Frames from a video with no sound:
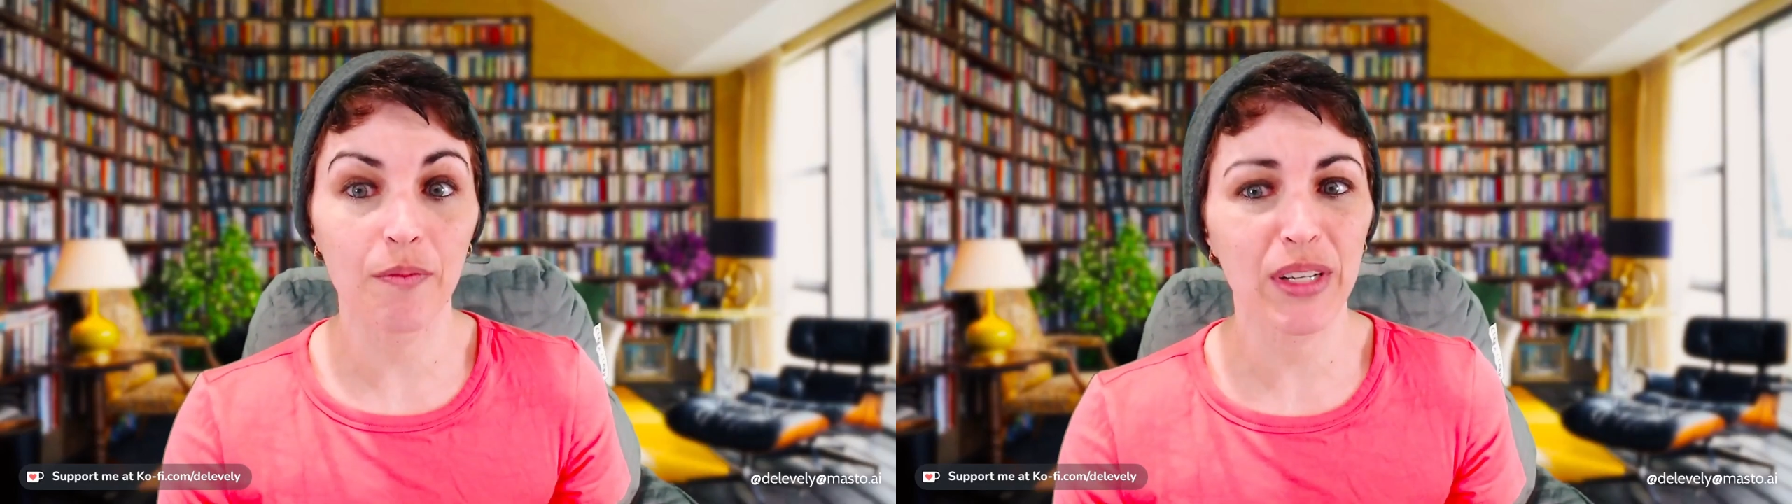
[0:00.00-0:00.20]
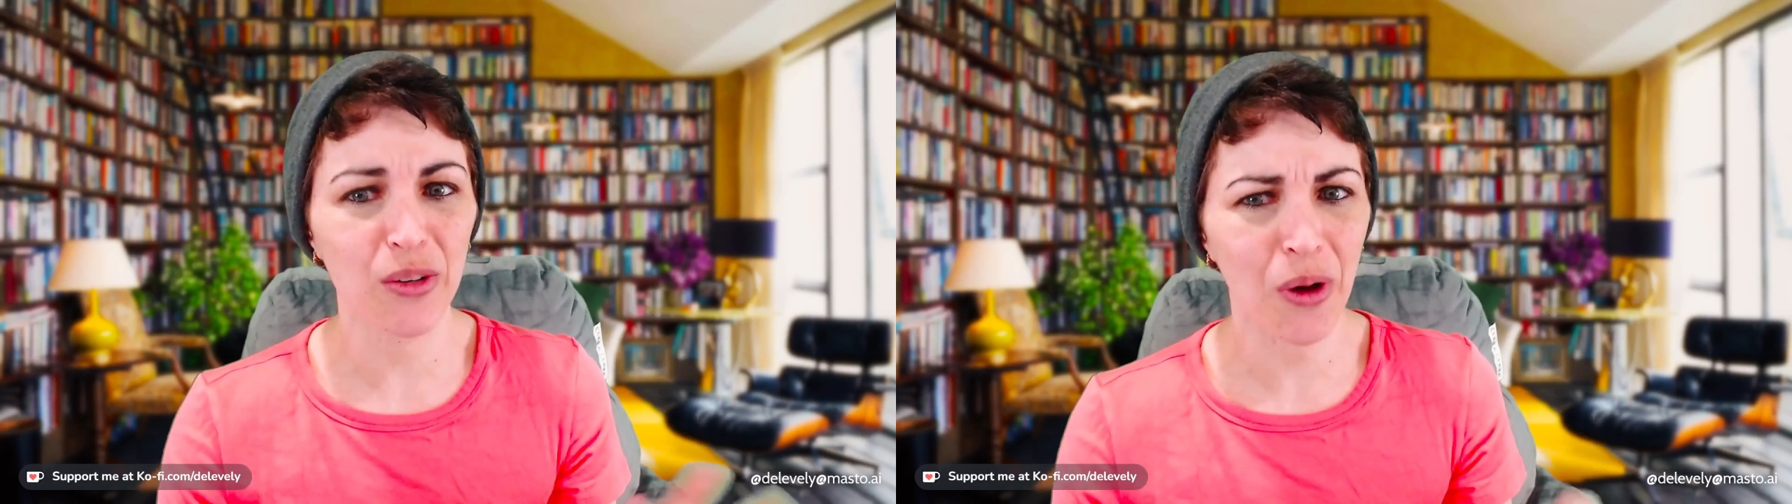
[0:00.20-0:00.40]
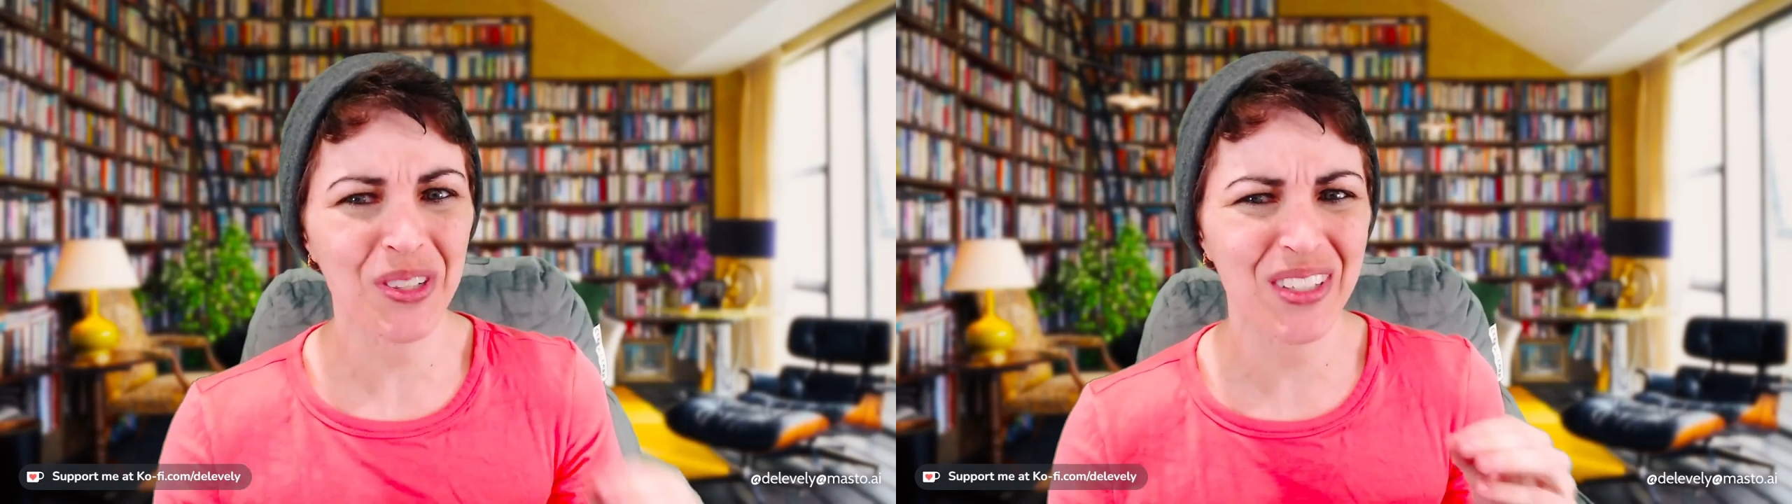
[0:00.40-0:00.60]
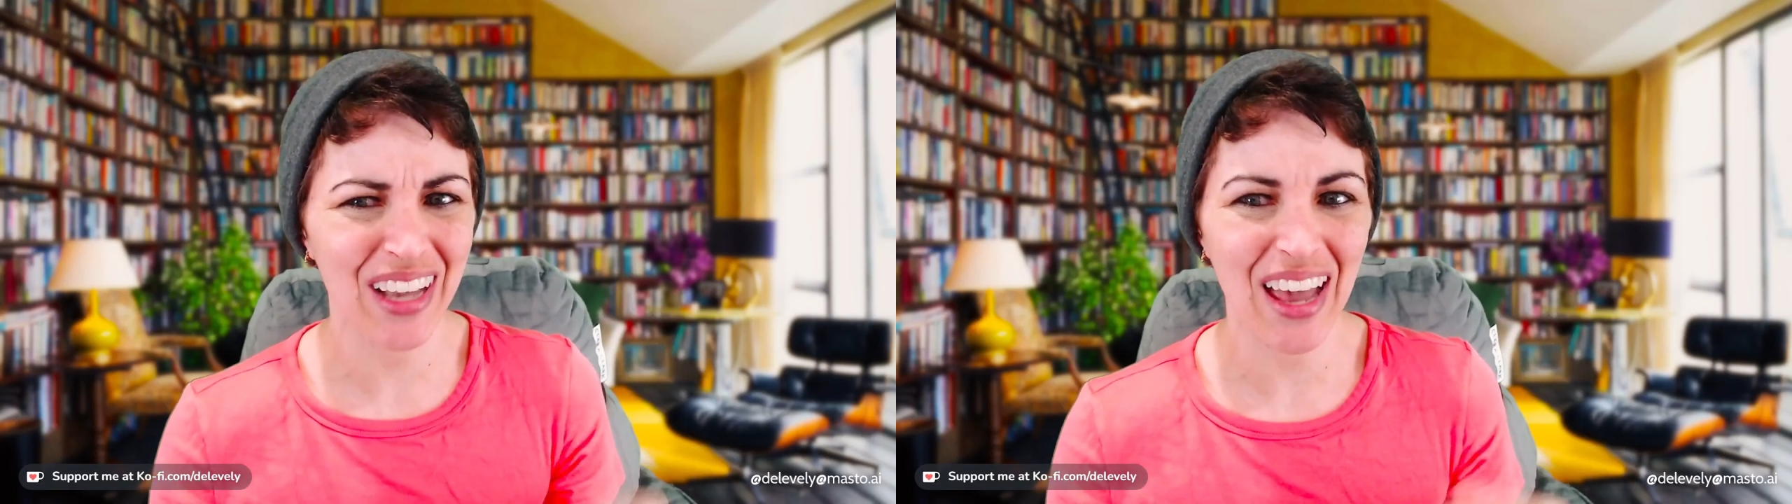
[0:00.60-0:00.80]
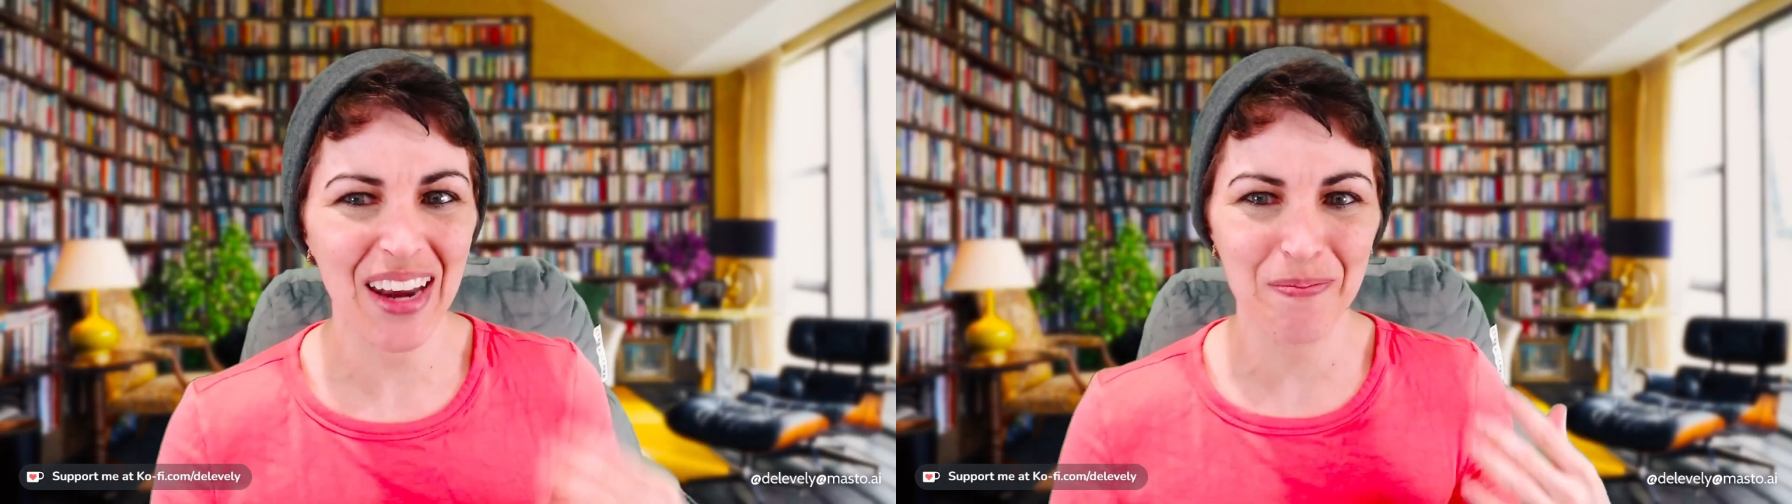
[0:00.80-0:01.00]
but you also
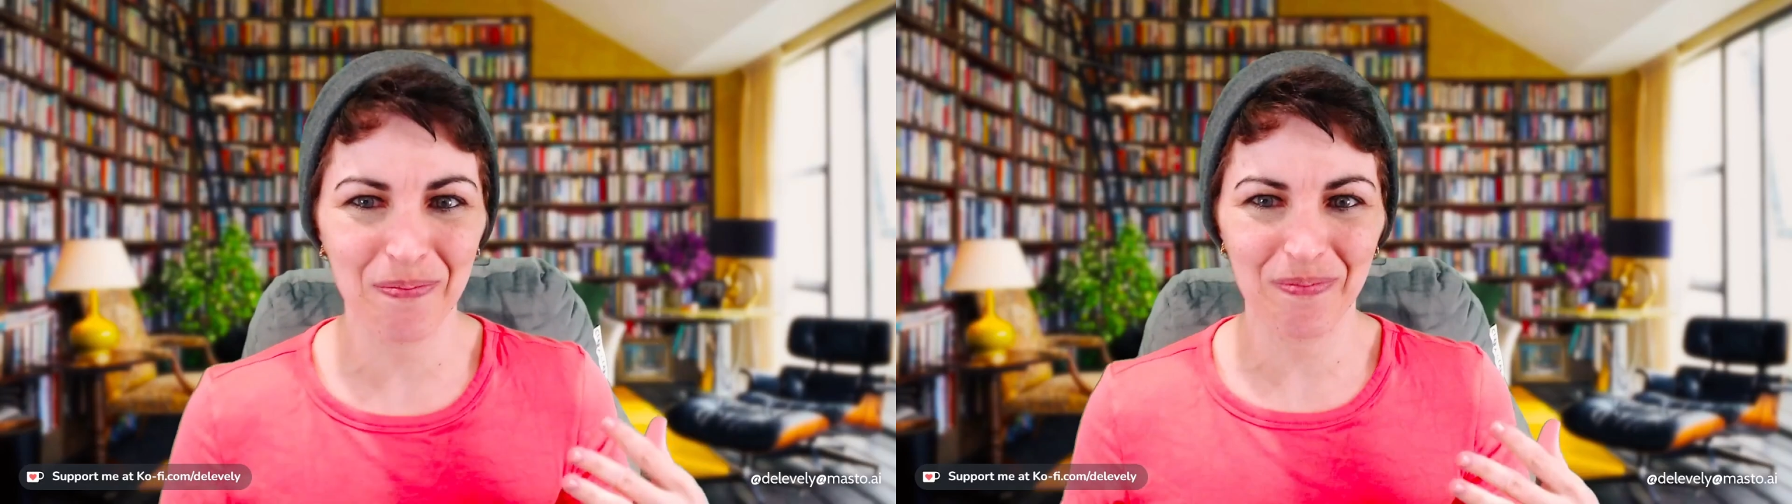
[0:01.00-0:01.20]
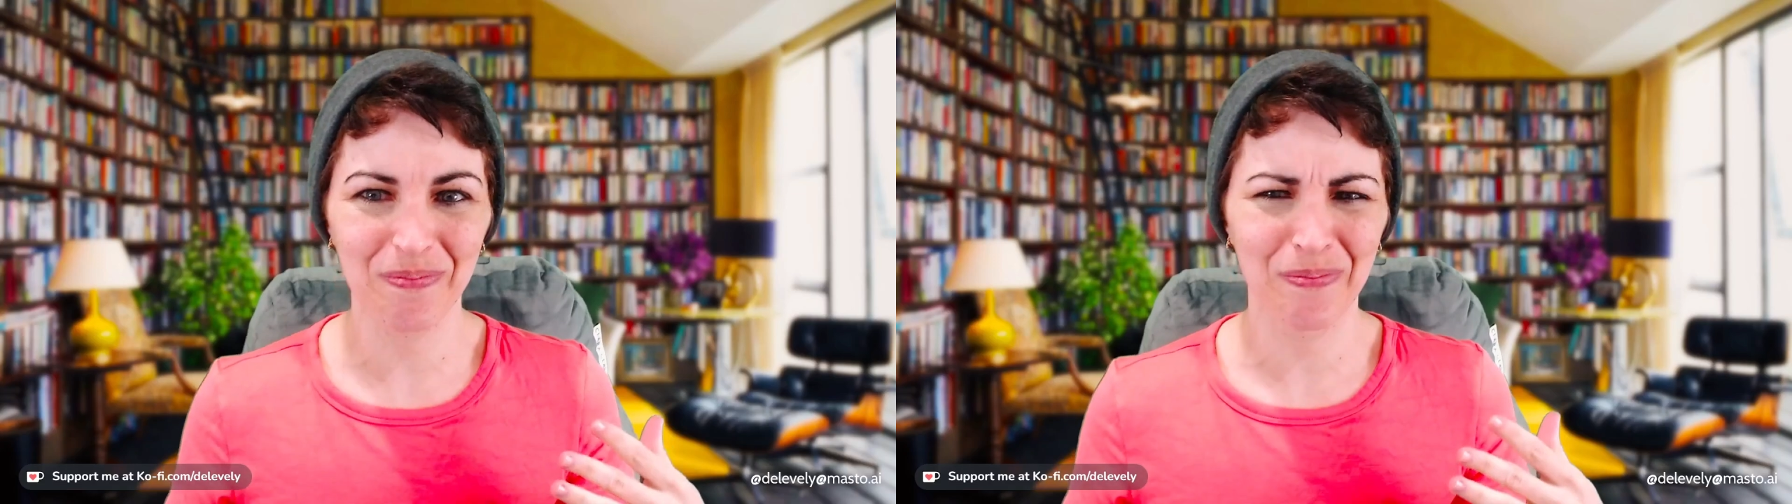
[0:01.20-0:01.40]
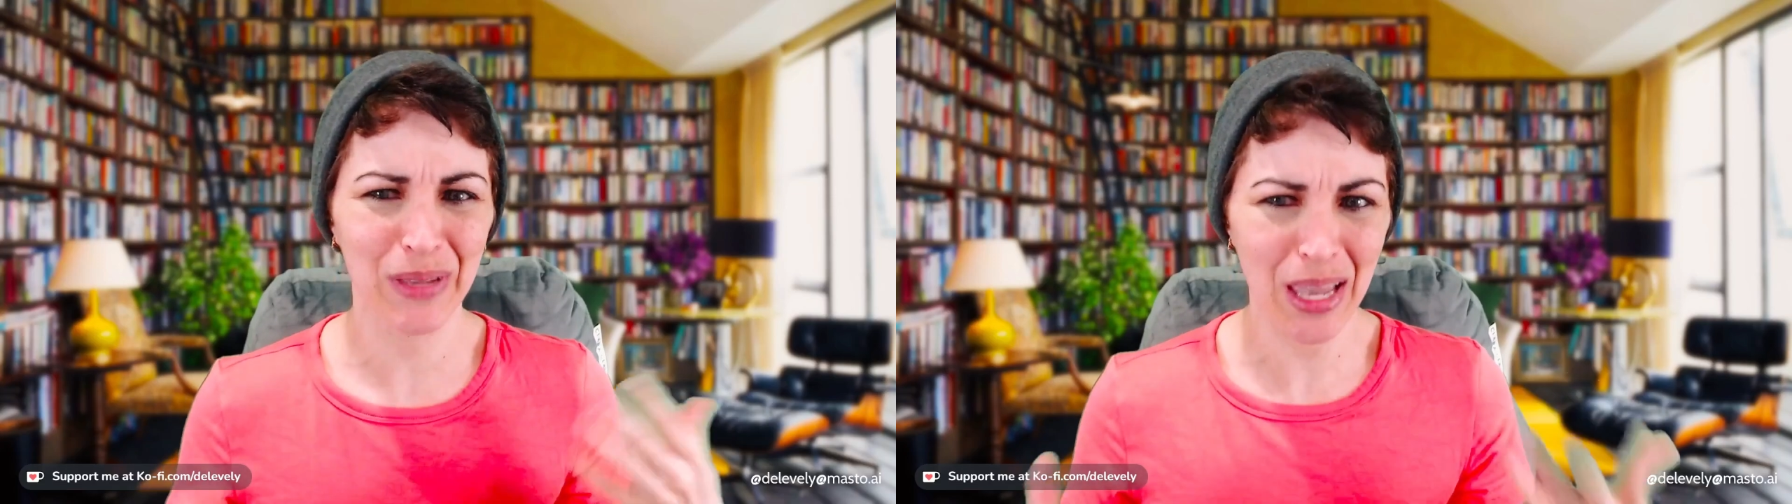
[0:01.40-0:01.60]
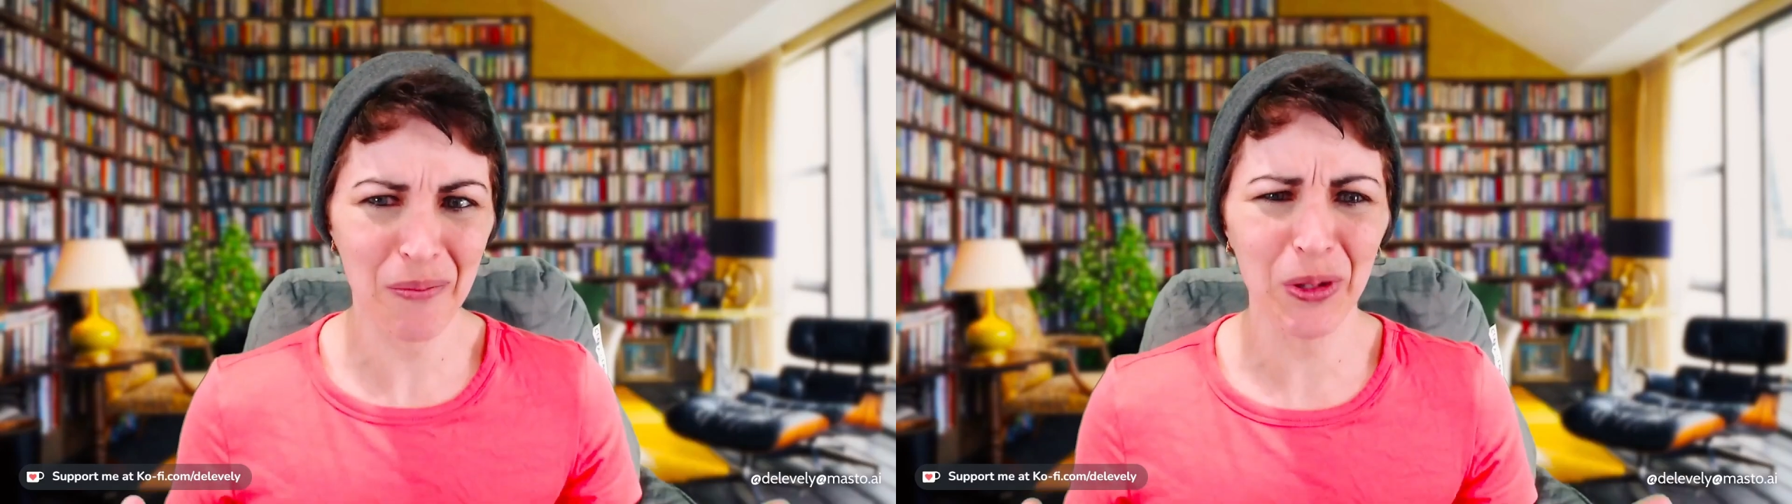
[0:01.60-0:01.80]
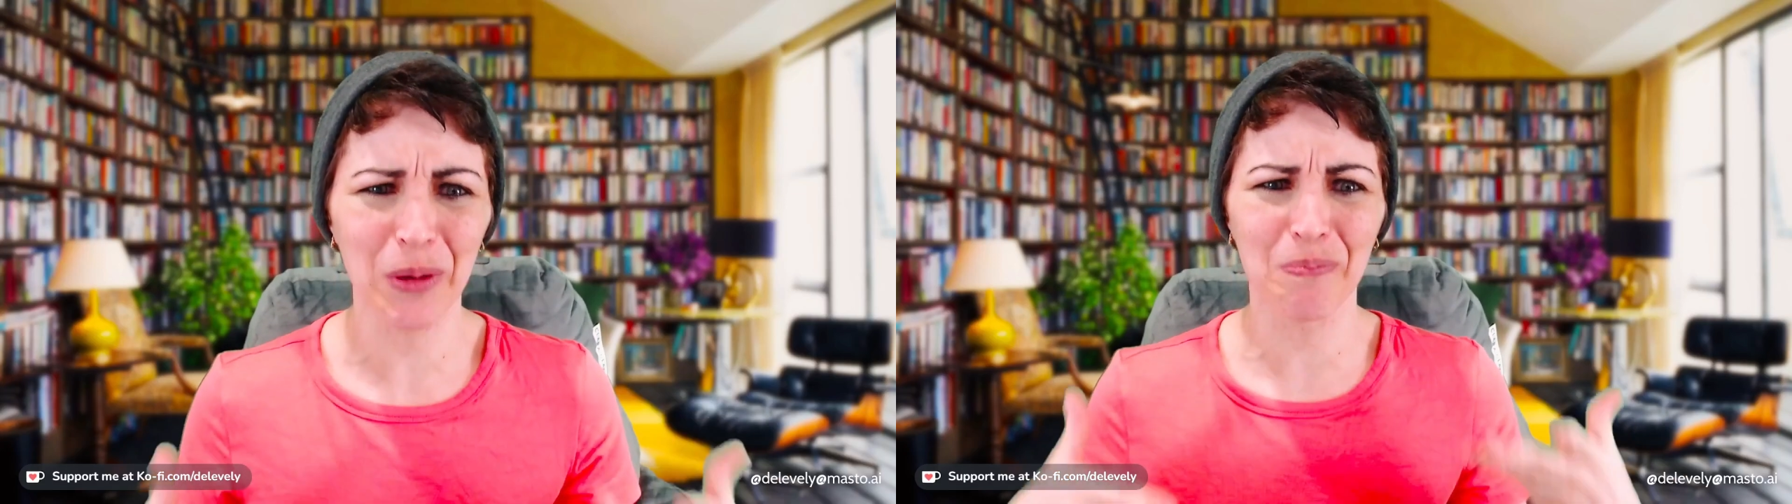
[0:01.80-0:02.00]
gotta be
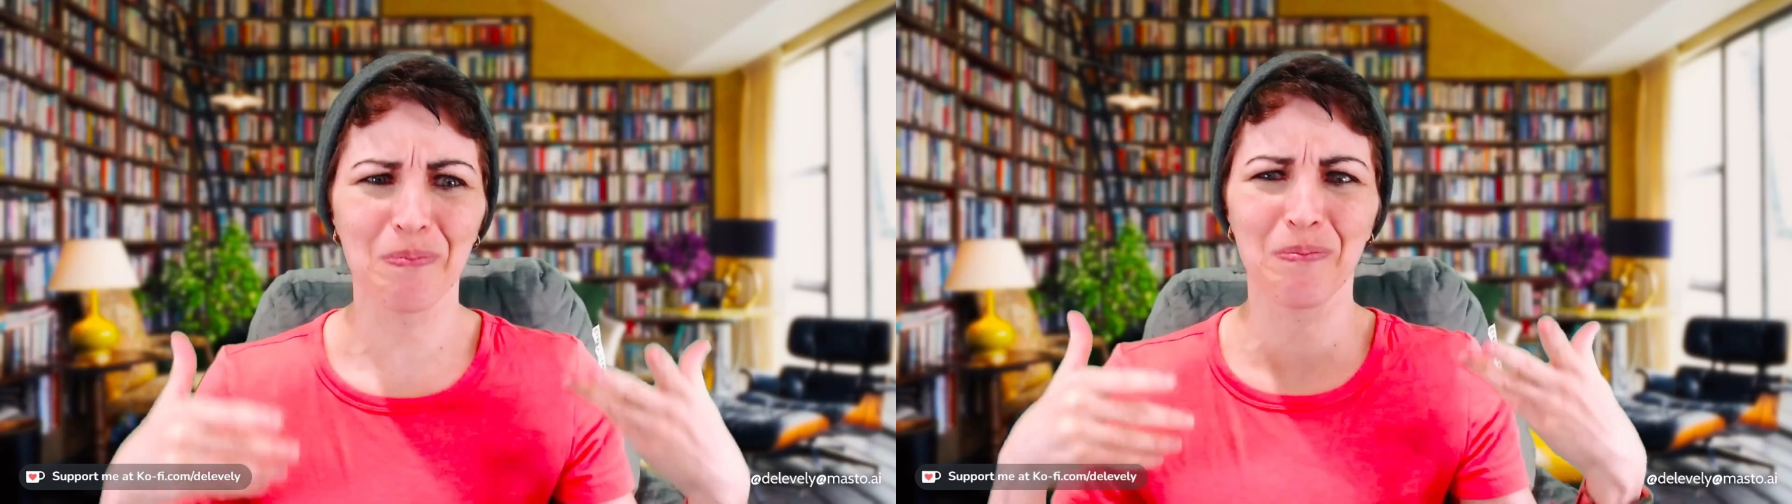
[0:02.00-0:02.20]
able to